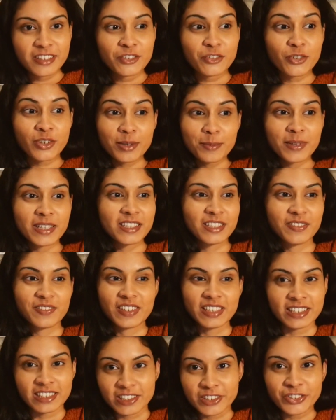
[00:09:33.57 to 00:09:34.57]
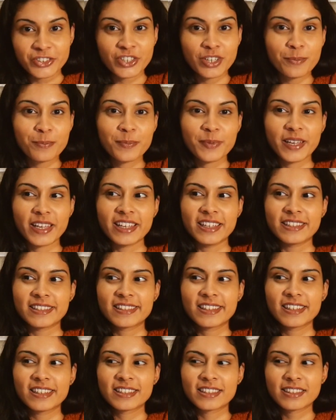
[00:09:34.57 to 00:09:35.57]
3 months of internship is
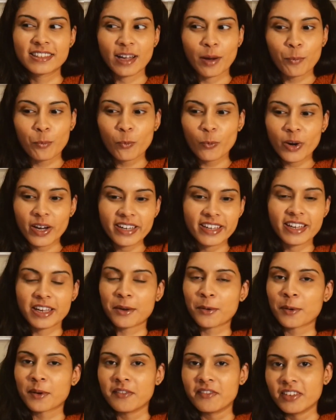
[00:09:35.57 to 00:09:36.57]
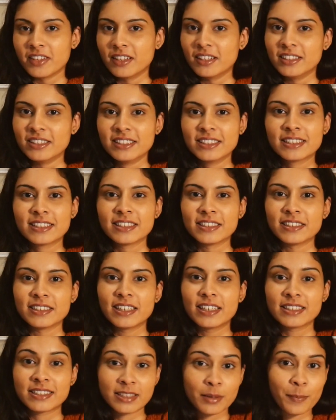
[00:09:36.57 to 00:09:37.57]
somewhat equivalent to
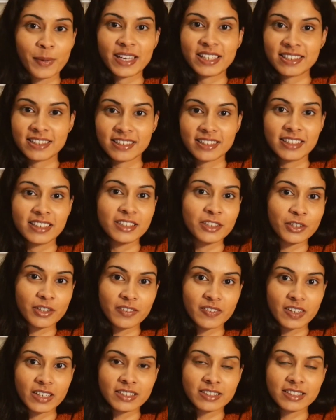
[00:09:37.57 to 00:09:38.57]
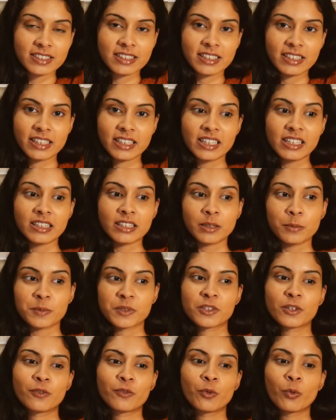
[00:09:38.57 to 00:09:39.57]
a semester in university in terms
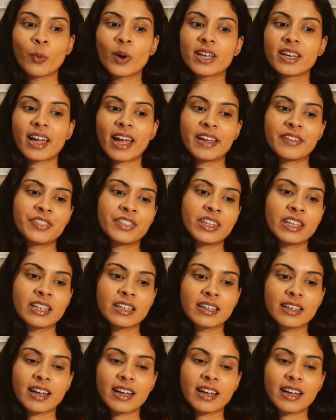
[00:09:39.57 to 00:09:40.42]
of what I think